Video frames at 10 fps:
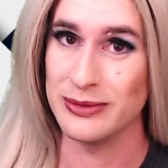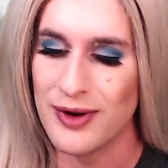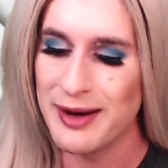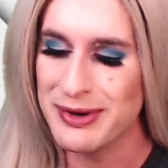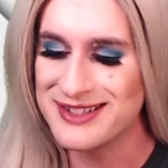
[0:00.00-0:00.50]

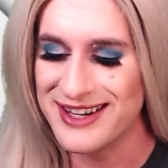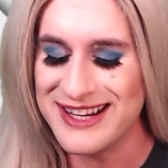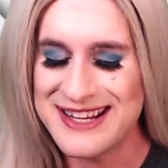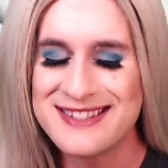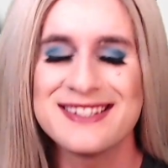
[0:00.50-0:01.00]
Ryan McDonagh
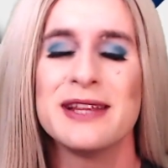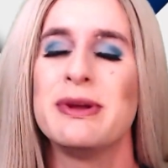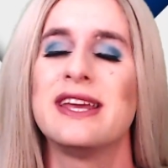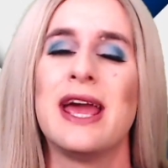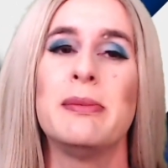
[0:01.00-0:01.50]
instantly
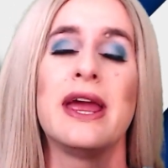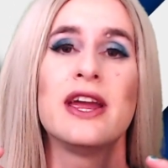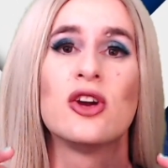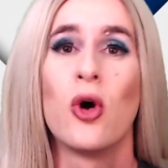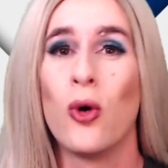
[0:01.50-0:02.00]
became a
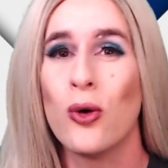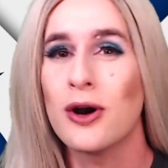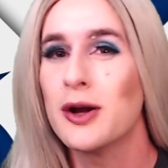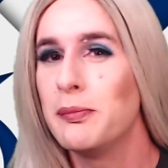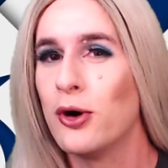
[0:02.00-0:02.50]
core
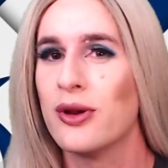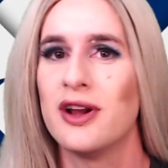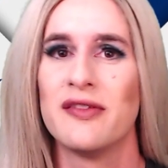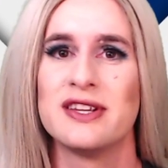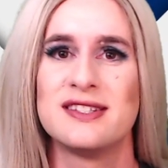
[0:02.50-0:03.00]
component
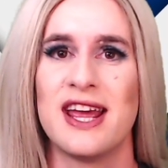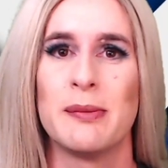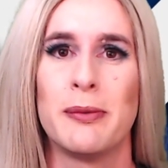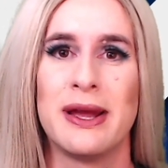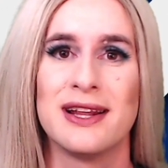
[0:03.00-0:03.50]
of this
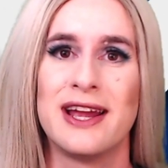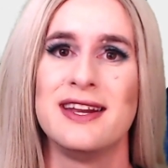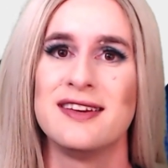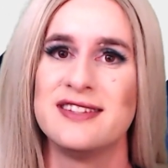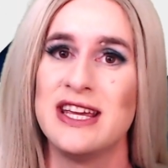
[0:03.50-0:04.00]
Tampa Bay
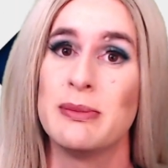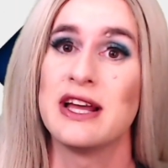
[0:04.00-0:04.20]
Lightning team,